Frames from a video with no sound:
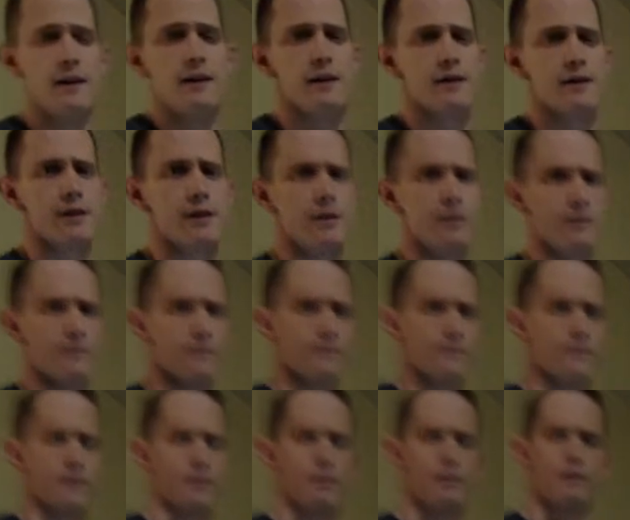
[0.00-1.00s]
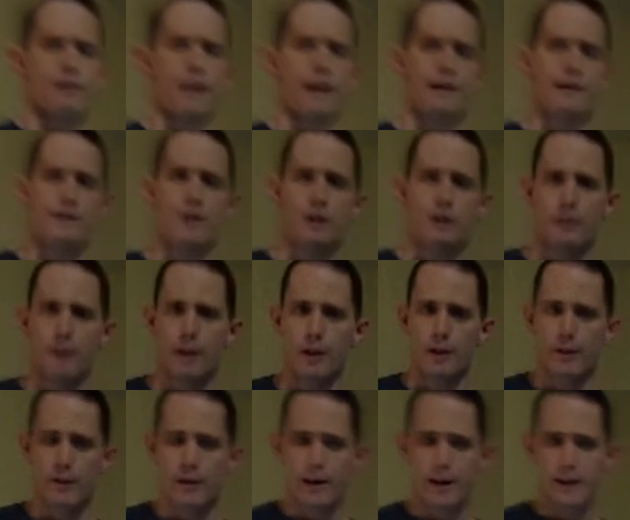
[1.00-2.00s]
So, something we've kind of talked about in
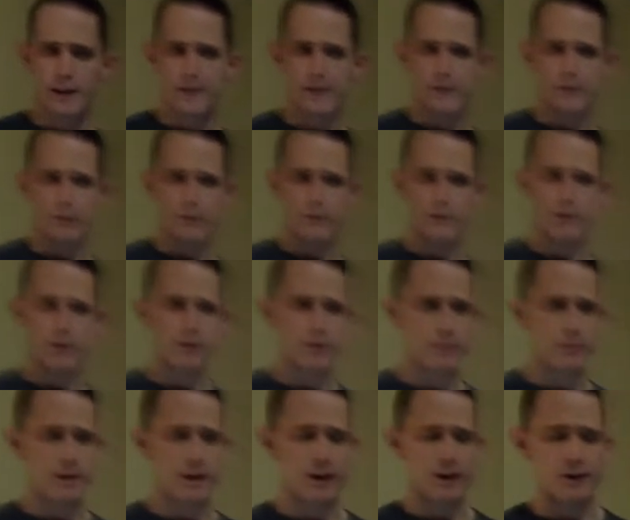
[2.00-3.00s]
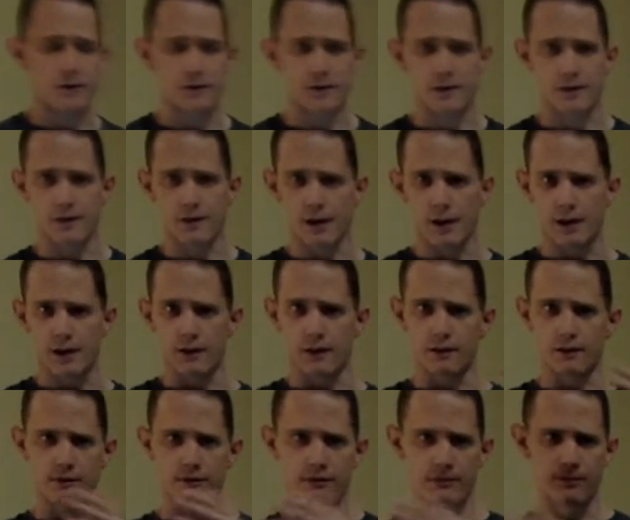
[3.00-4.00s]
the past. We've talked about
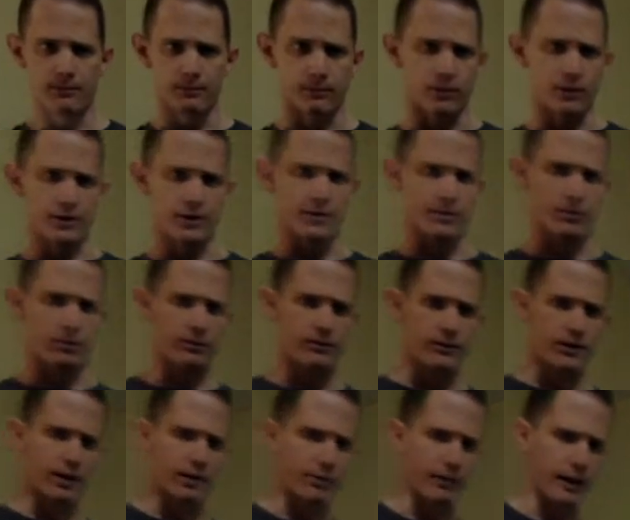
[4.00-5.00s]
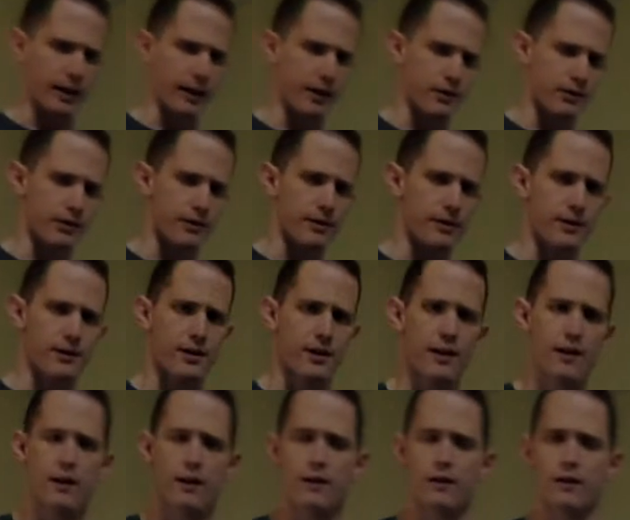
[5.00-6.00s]
principal. We talked about interest.
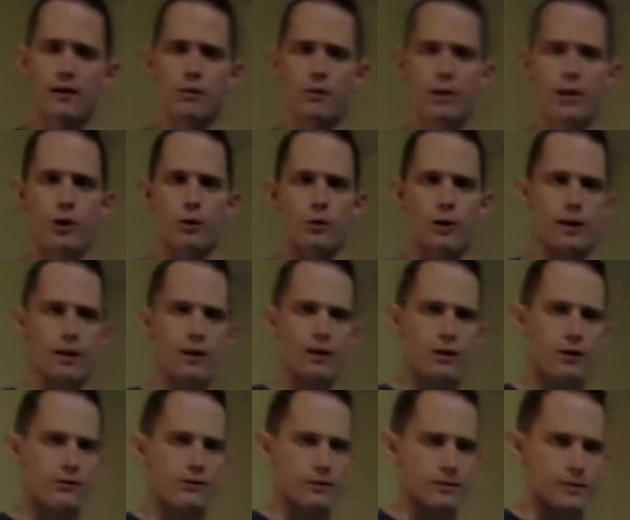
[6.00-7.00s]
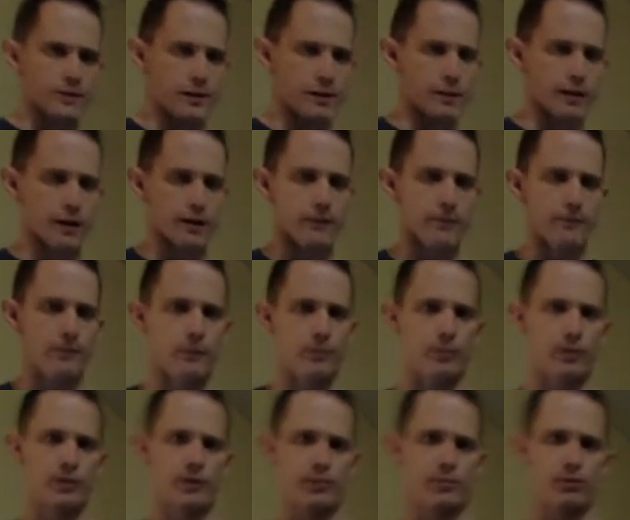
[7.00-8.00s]
And when I go get a loan from somebody, the
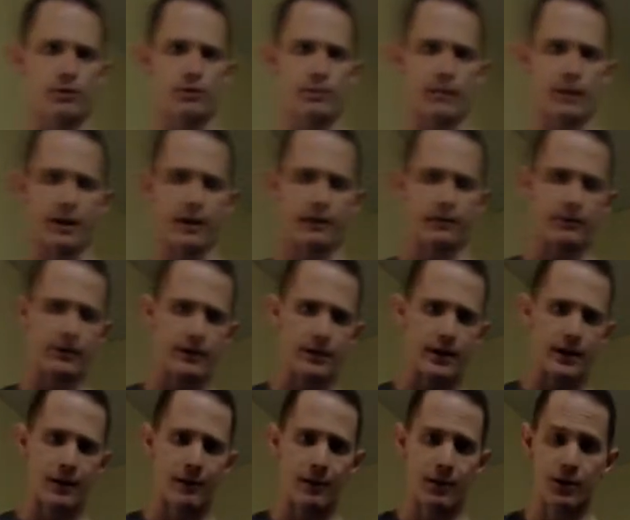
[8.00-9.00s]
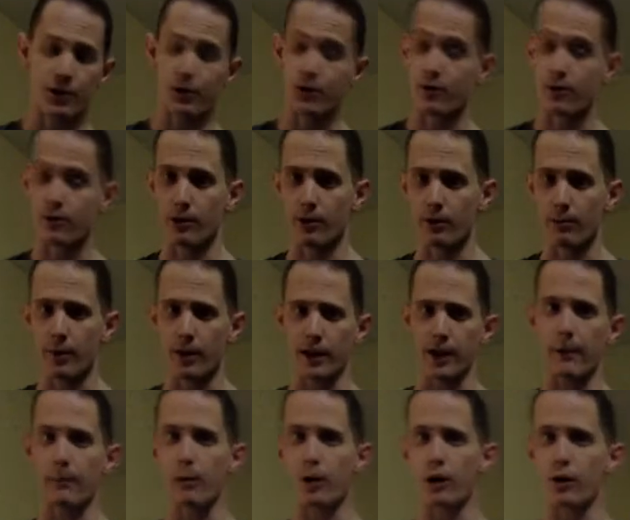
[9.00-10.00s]
principal amount is how much money
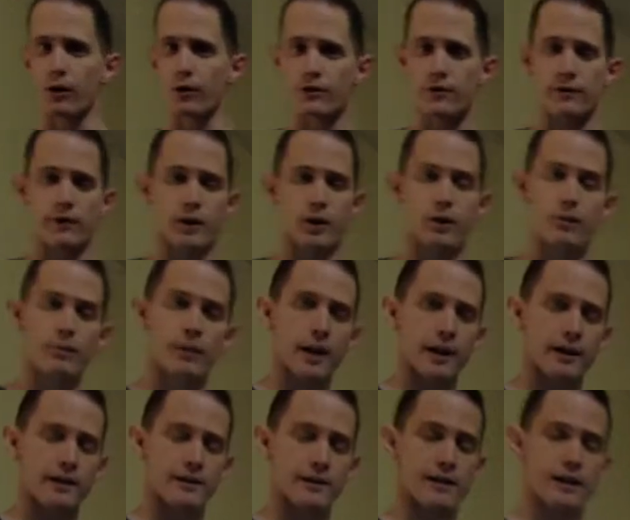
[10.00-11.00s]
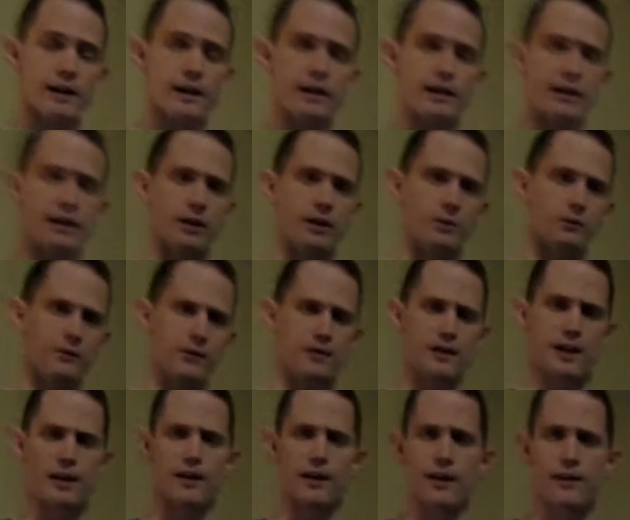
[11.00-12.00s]
I borrow. So if I go to the bank and say, "Hey, I'd like a loan for
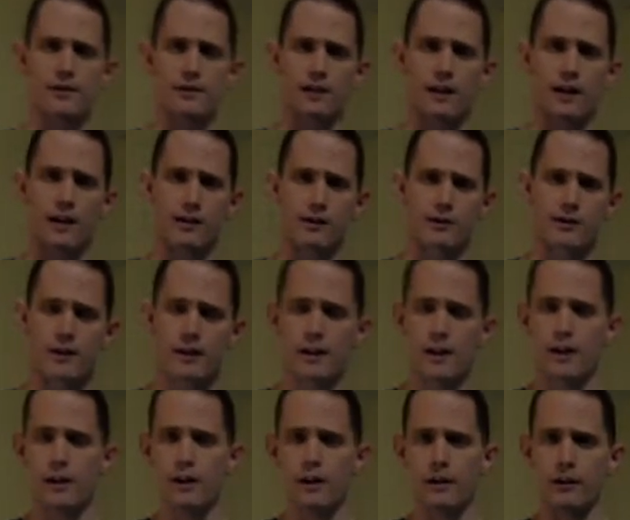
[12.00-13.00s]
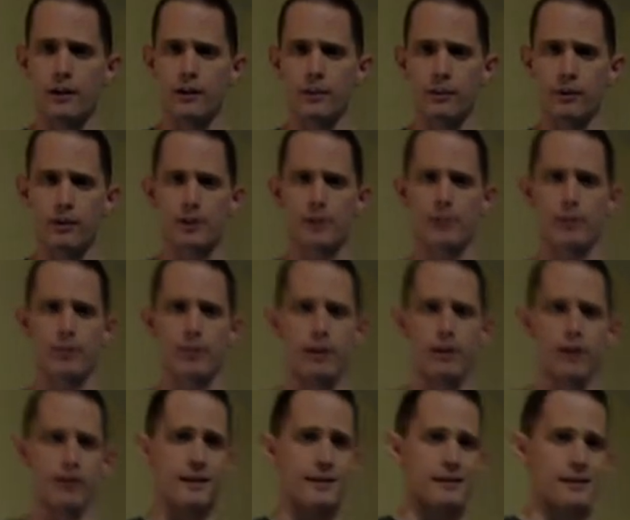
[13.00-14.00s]
$10,000," the principal
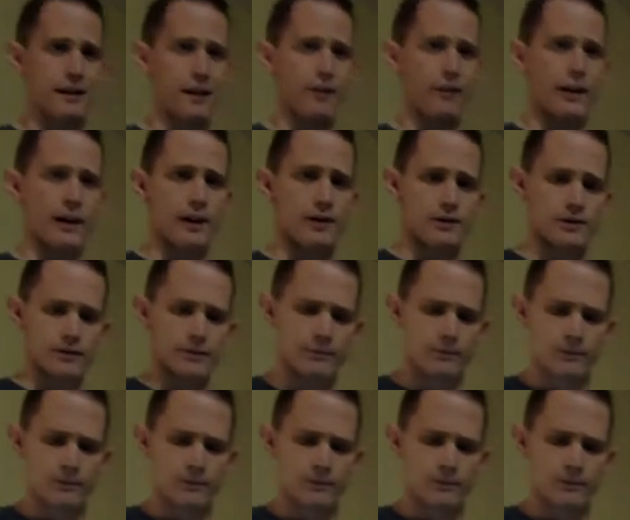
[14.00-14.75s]
amount is $10,000.